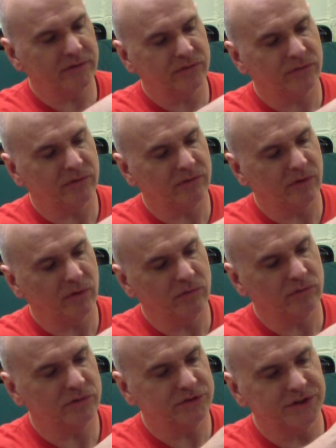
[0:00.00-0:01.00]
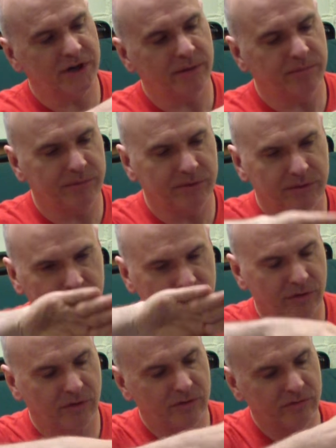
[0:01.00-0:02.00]
sort of oval-shaped,
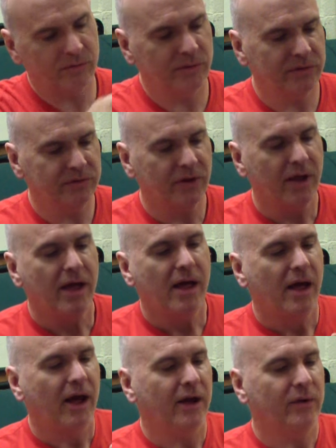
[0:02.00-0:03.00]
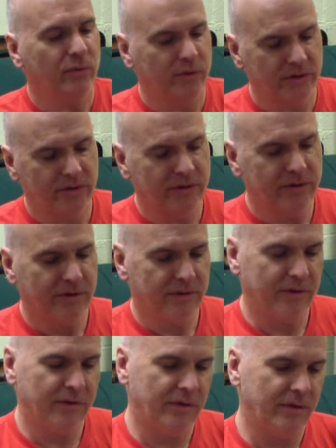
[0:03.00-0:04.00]
curved ones. I ordered
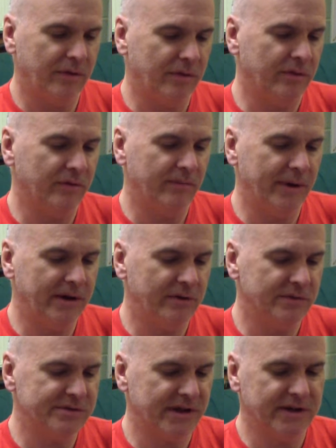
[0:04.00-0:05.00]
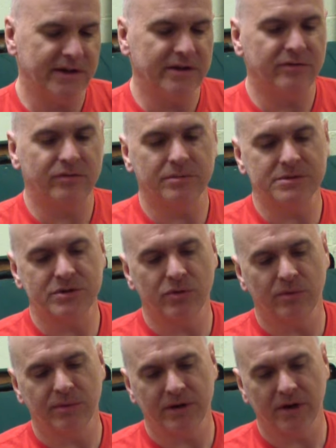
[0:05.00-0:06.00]
the remaining ones I needed from
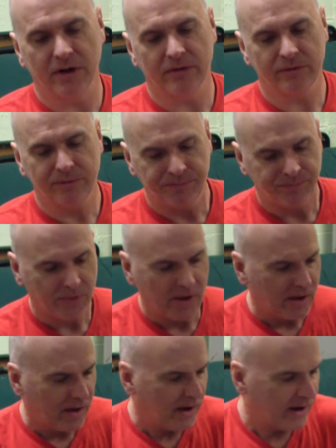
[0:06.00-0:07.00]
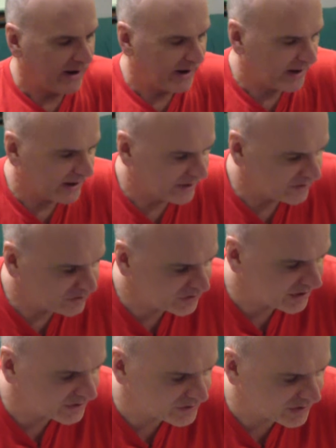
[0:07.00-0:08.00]
Stuart McDonald. I had
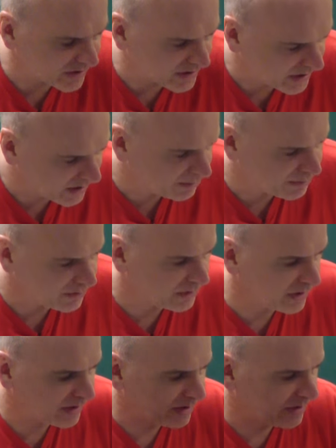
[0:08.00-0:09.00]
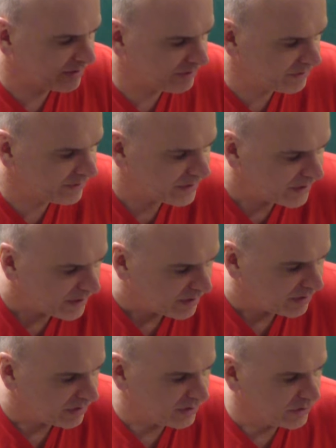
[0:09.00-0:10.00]
just a couple of
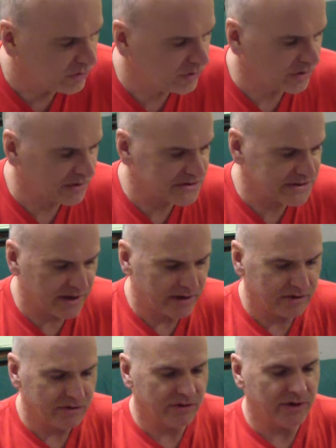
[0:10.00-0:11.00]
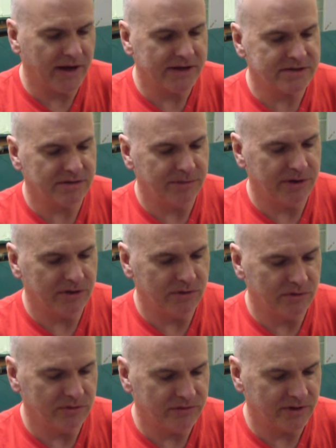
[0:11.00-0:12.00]
the hooks that could actually be
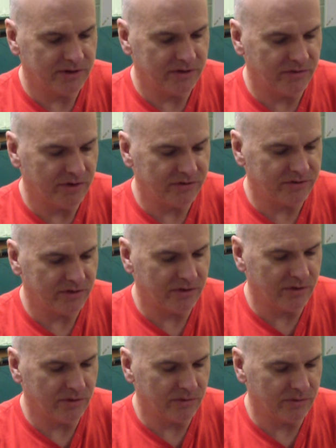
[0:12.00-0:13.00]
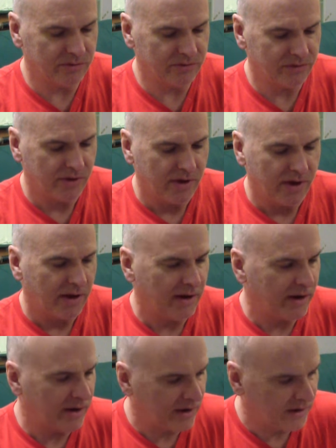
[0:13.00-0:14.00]
used. I derusted those,
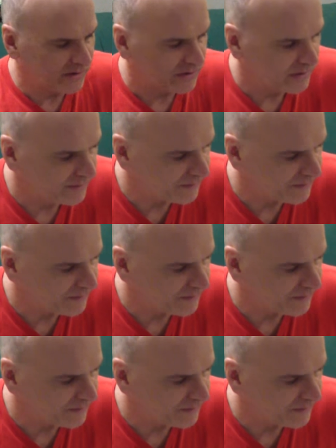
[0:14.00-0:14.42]
and